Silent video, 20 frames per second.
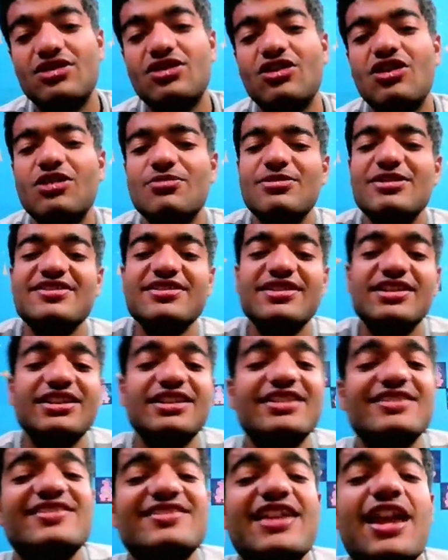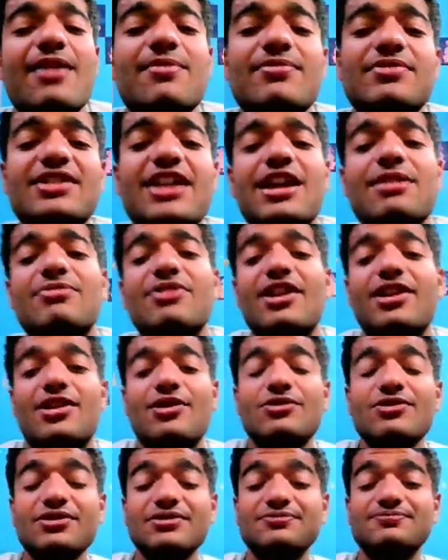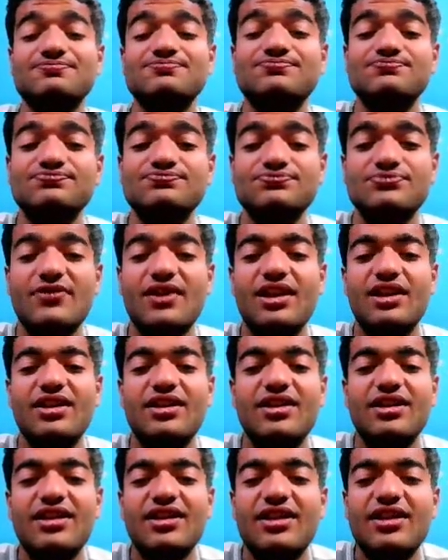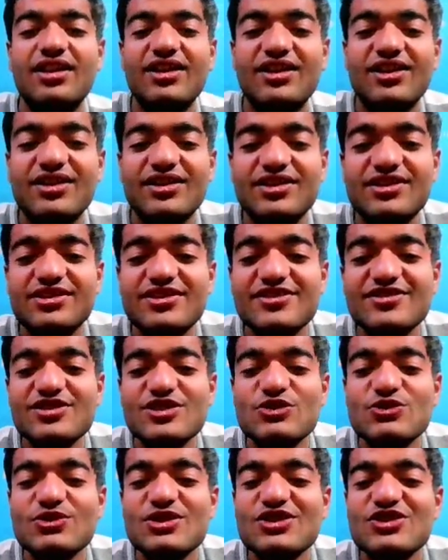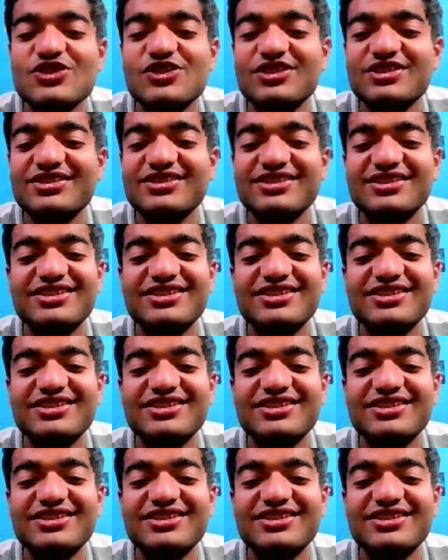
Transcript: or basically his time ran out. In this situation,